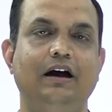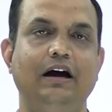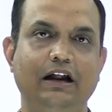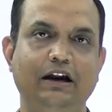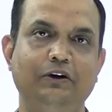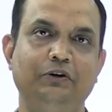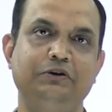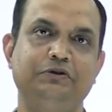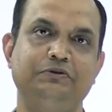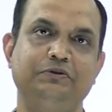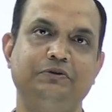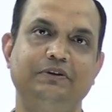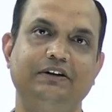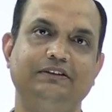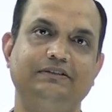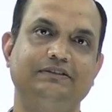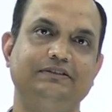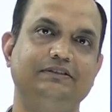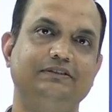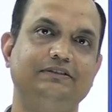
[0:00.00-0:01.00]
Hello
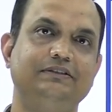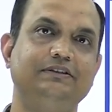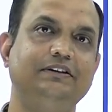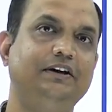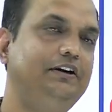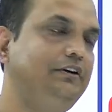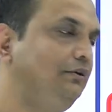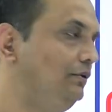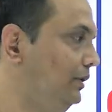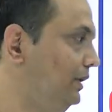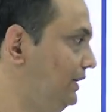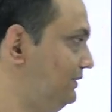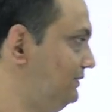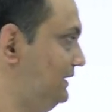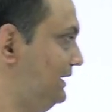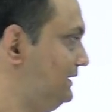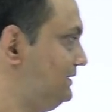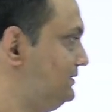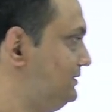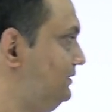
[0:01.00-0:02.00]
students, in today's
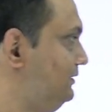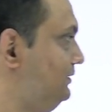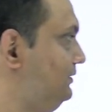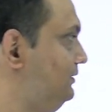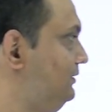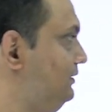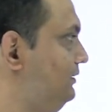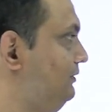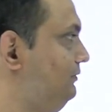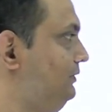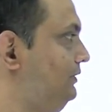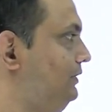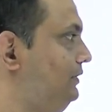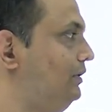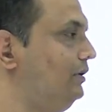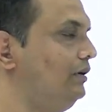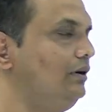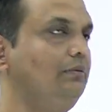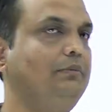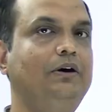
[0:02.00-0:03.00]
lecture we will
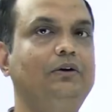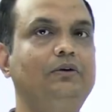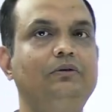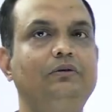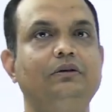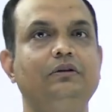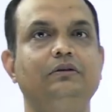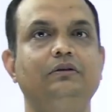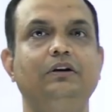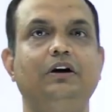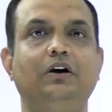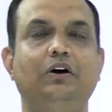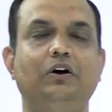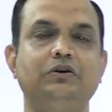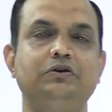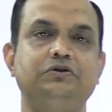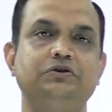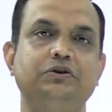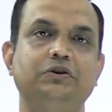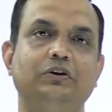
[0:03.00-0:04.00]
talk about the
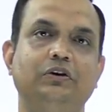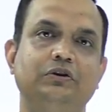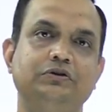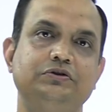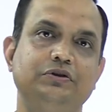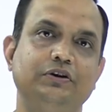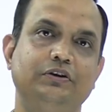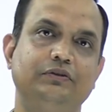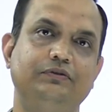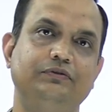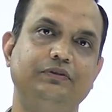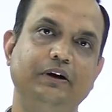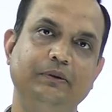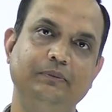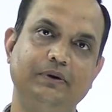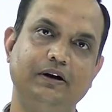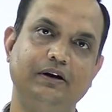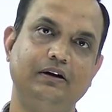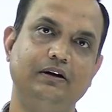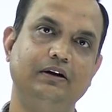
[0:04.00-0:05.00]
osteology of
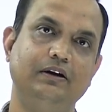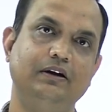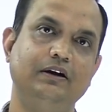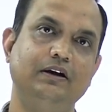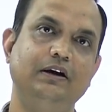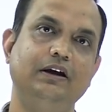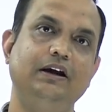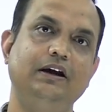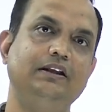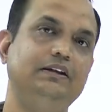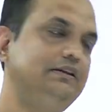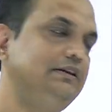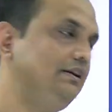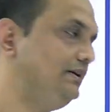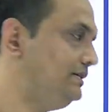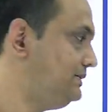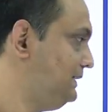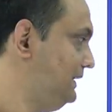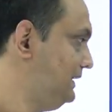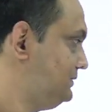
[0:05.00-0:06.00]
femur. In
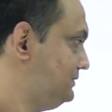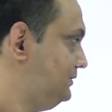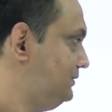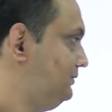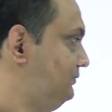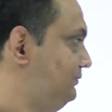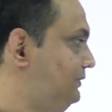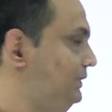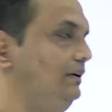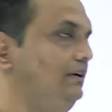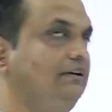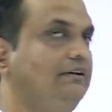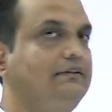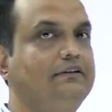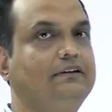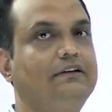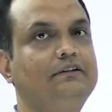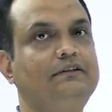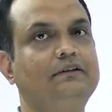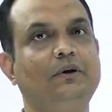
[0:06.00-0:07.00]
this lecture we will
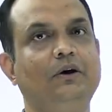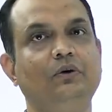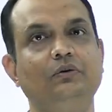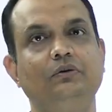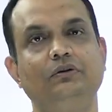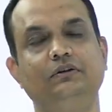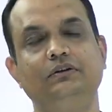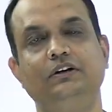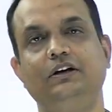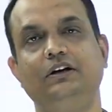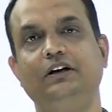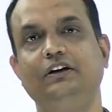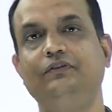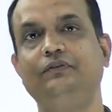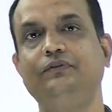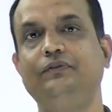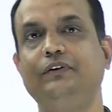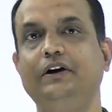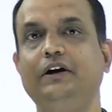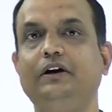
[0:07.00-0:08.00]
discuss about the
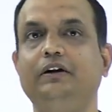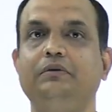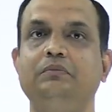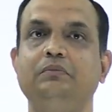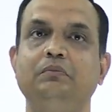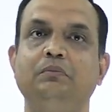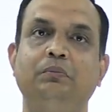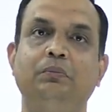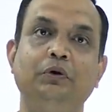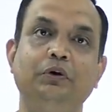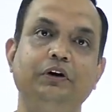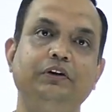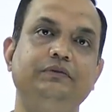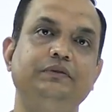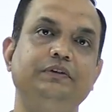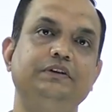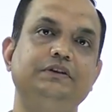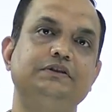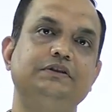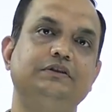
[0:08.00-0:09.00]
different bony
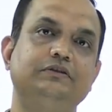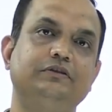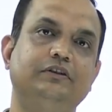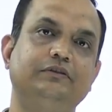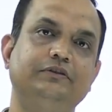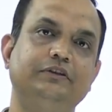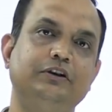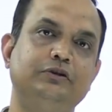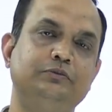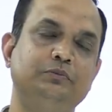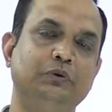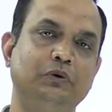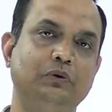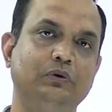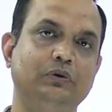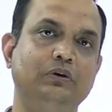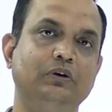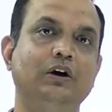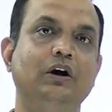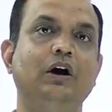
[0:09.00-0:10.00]
features of this
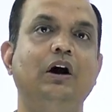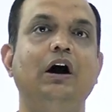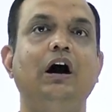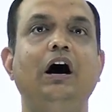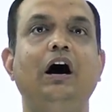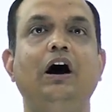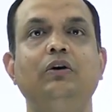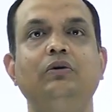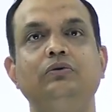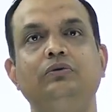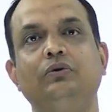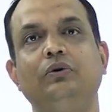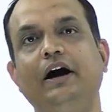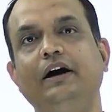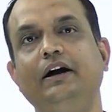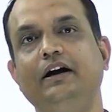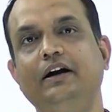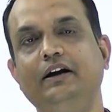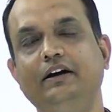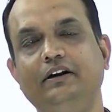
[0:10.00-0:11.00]
bone, how to
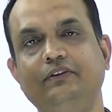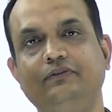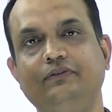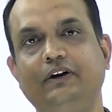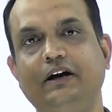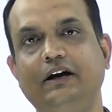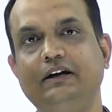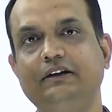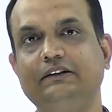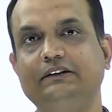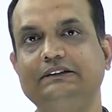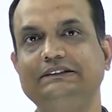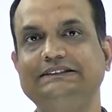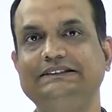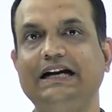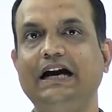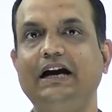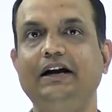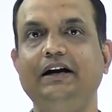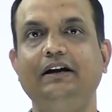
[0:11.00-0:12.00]
identify the
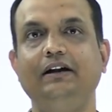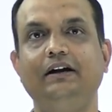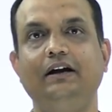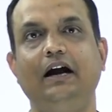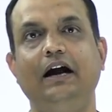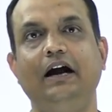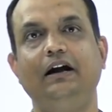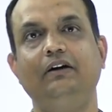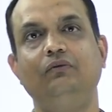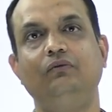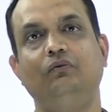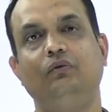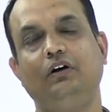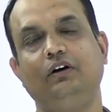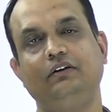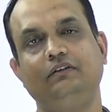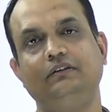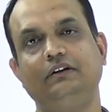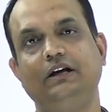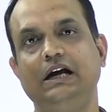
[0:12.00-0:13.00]
side and
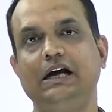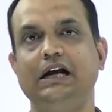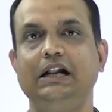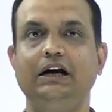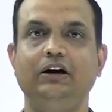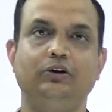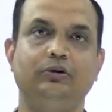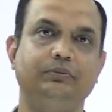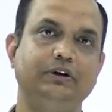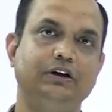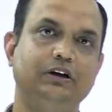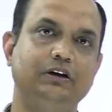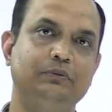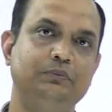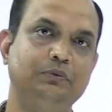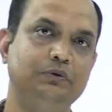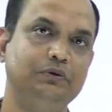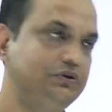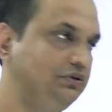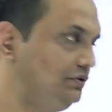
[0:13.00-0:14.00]
what is the anatomical
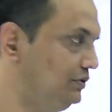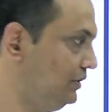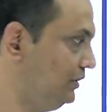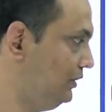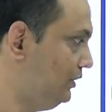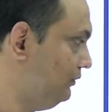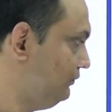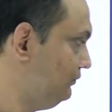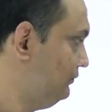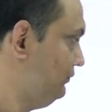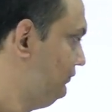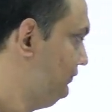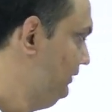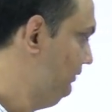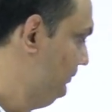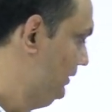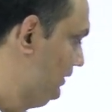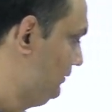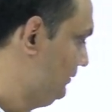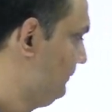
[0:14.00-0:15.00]
position of
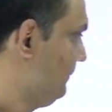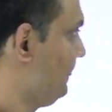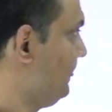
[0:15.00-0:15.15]
femur.